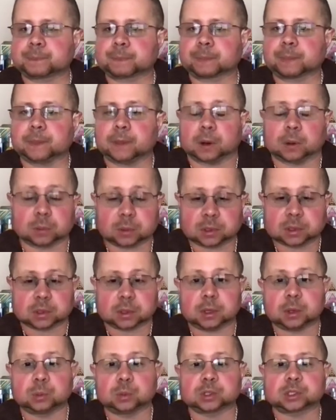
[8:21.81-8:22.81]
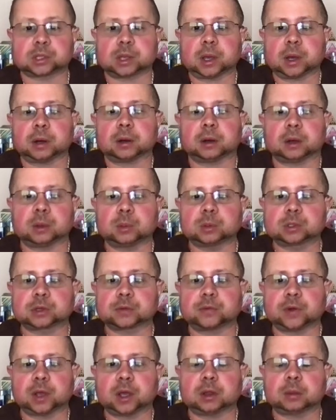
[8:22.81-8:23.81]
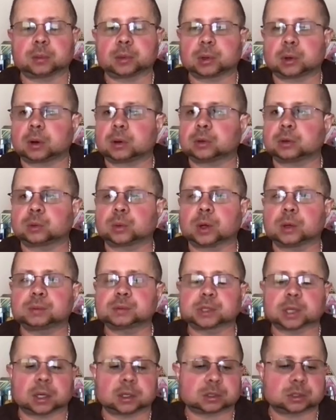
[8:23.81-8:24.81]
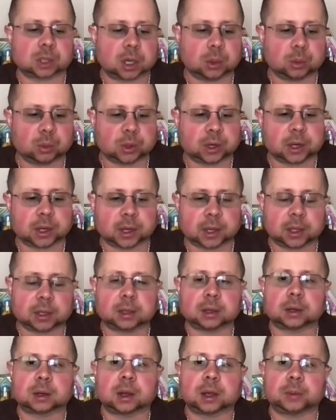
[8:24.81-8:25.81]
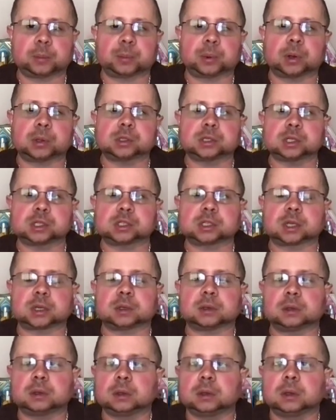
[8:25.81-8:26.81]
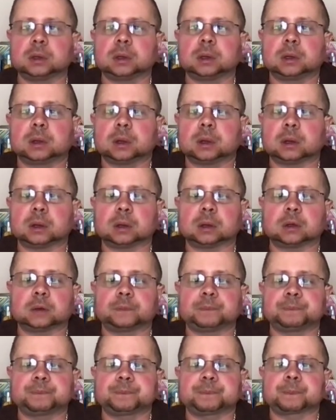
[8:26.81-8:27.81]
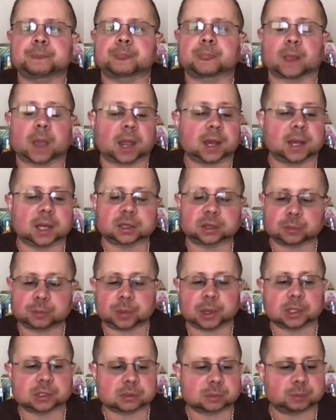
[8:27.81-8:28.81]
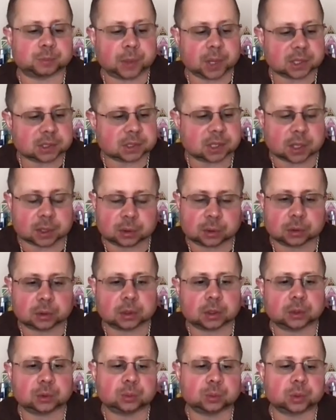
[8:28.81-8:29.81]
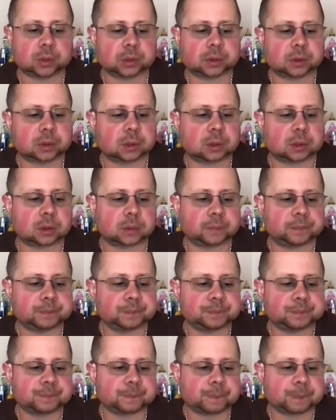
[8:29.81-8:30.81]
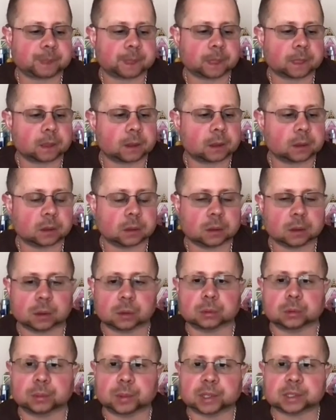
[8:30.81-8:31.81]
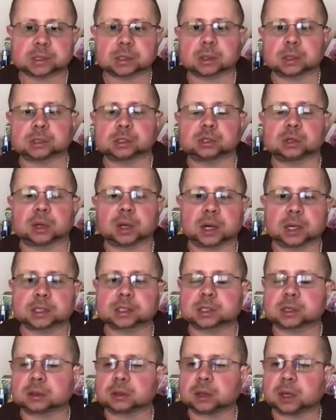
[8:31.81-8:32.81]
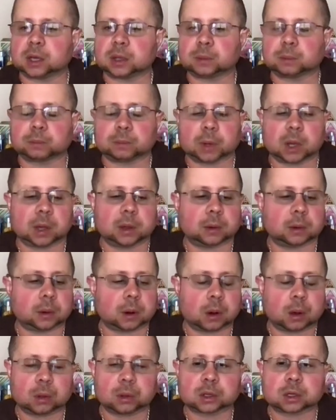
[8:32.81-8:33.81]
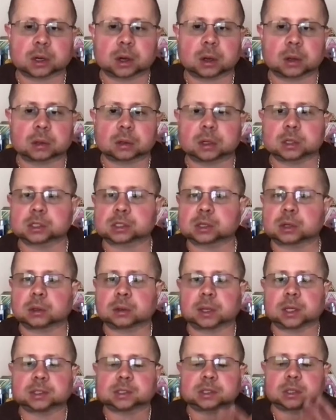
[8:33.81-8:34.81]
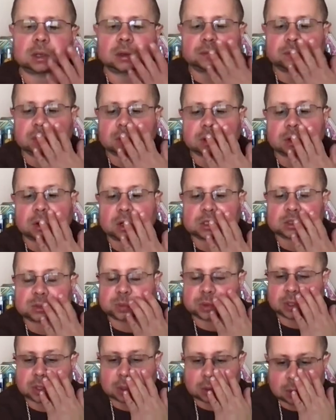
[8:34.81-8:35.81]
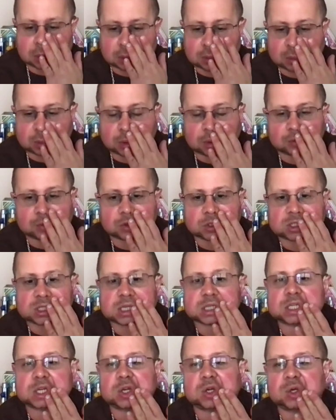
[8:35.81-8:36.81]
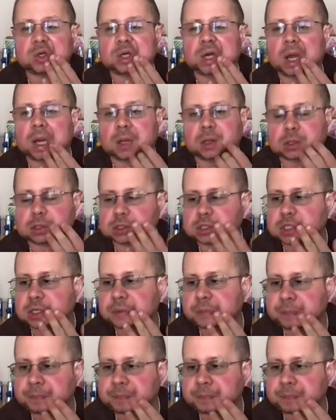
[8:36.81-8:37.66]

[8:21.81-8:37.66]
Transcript: it was there. It was available on their website, so I went ahead and I purchased it. I got the best I could with, the best electronics and all the colors and all that stuff, and it cost me a little over $600,